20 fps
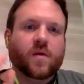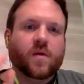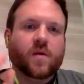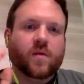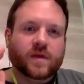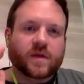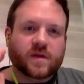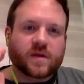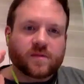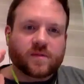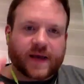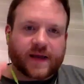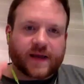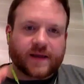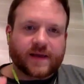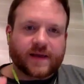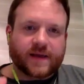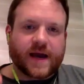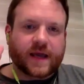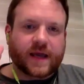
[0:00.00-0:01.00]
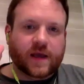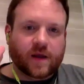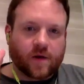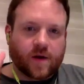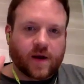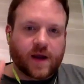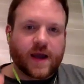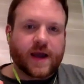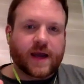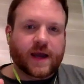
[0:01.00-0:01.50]
with
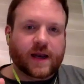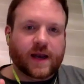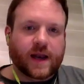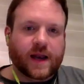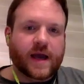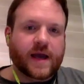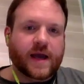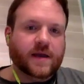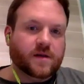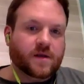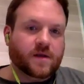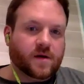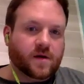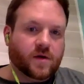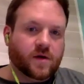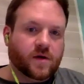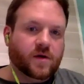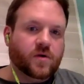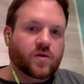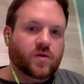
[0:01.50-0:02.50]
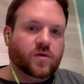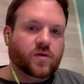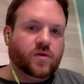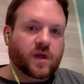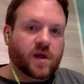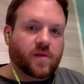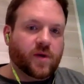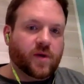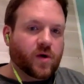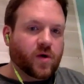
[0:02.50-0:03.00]
spectacular headlines that are
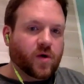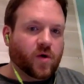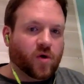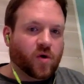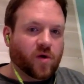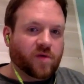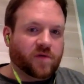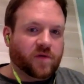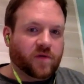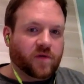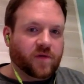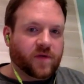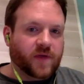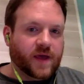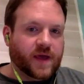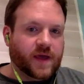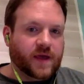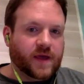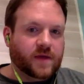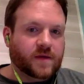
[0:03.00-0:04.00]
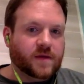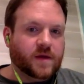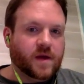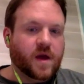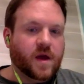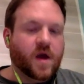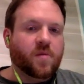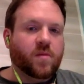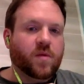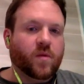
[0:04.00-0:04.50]
usually about awful things,
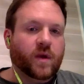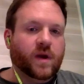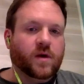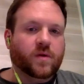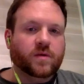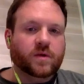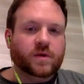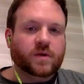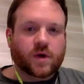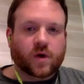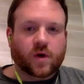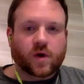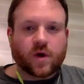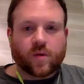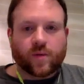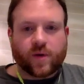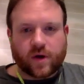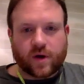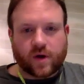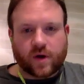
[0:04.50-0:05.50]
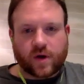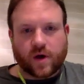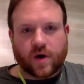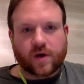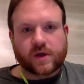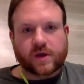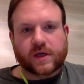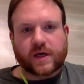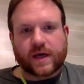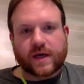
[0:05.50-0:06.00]
but we don't talk about
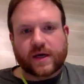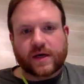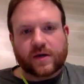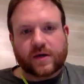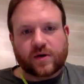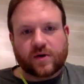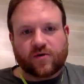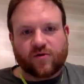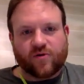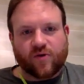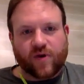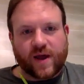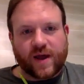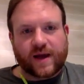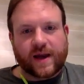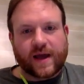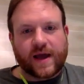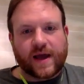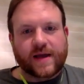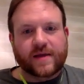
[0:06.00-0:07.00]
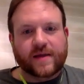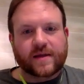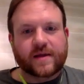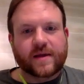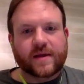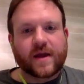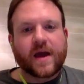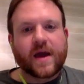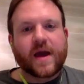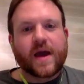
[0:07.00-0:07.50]
context, trend lines,
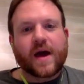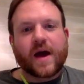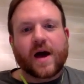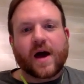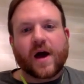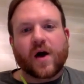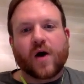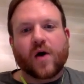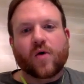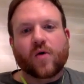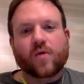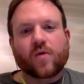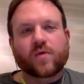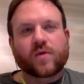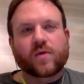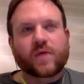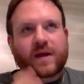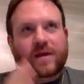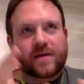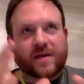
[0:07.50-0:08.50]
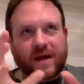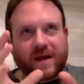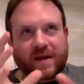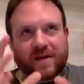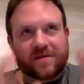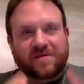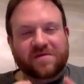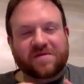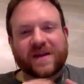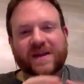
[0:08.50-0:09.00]
how these
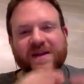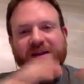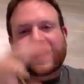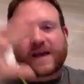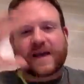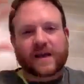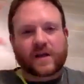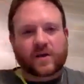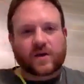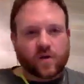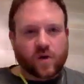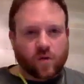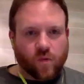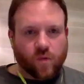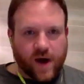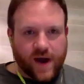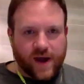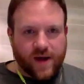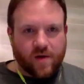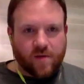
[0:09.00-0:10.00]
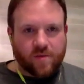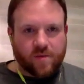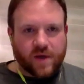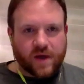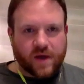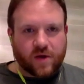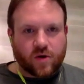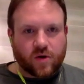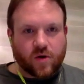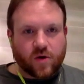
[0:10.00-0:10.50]
things fit into a wider
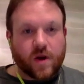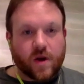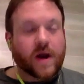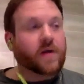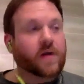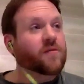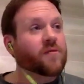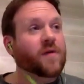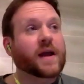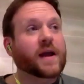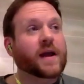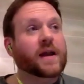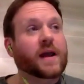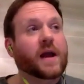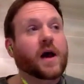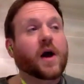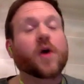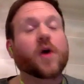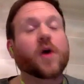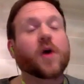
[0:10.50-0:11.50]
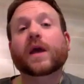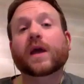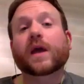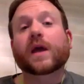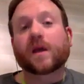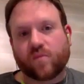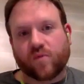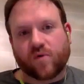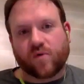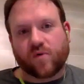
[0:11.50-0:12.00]
picture, and frankly, how we
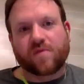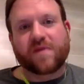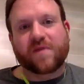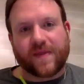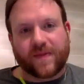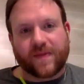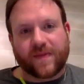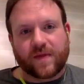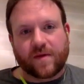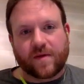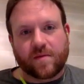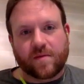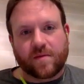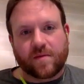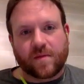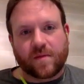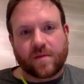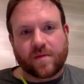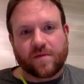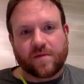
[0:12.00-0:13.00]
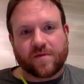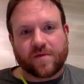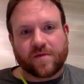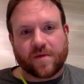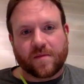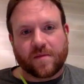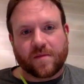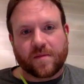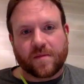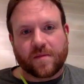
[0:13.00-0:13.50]
can prevent them
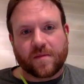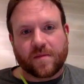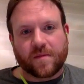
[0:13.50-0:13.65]
from